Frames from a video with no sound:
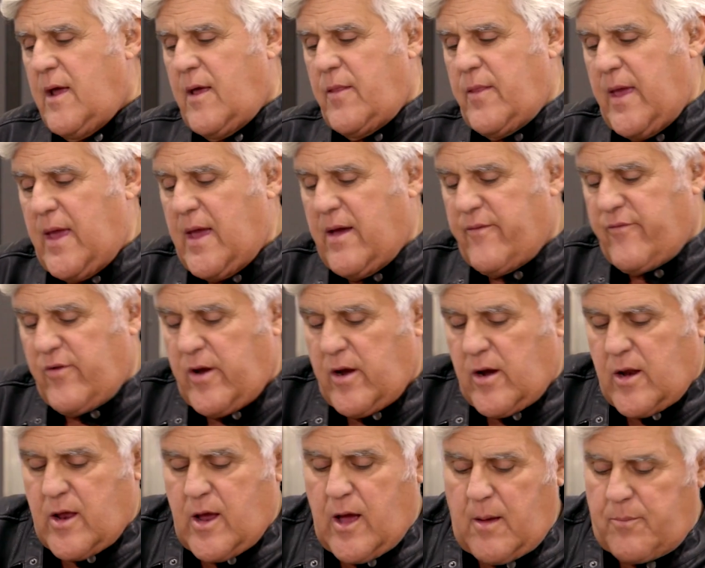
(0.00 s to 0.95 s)
and they have
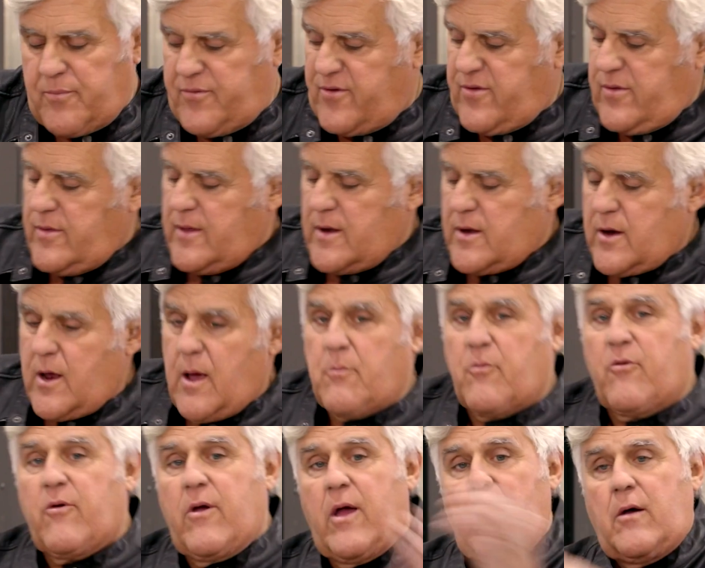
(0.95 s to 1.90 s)
little cups that
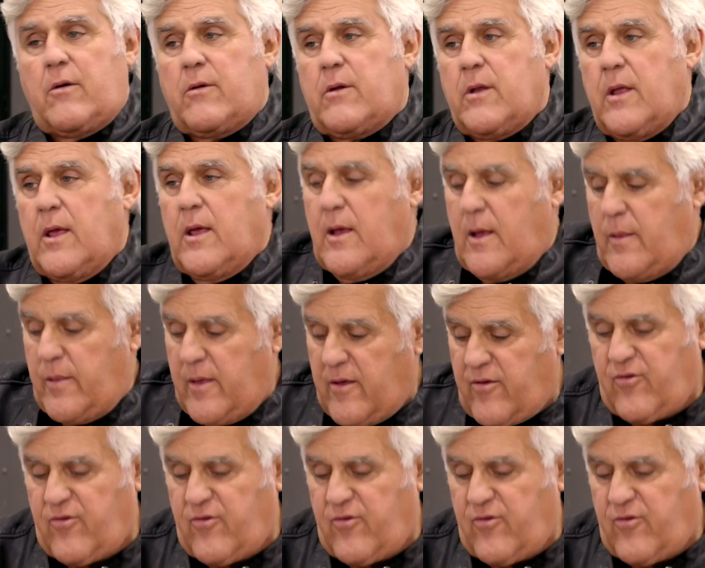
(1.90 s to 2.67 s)
come around and they